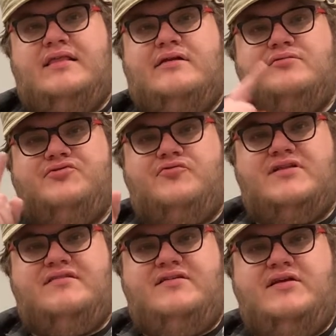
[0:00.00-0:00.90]
then it was
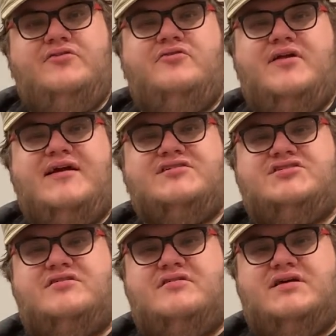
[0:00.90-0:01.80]
released
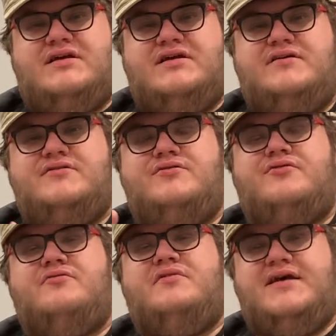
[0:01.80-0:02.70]
internationally
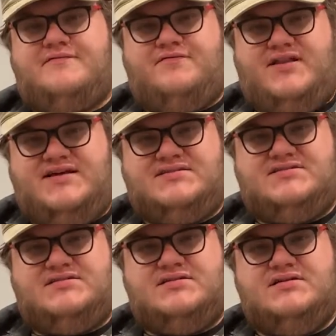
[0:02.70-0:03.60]
through
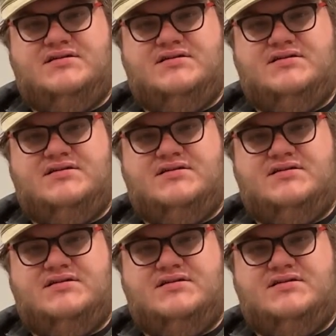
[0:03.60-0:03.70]
Netflix,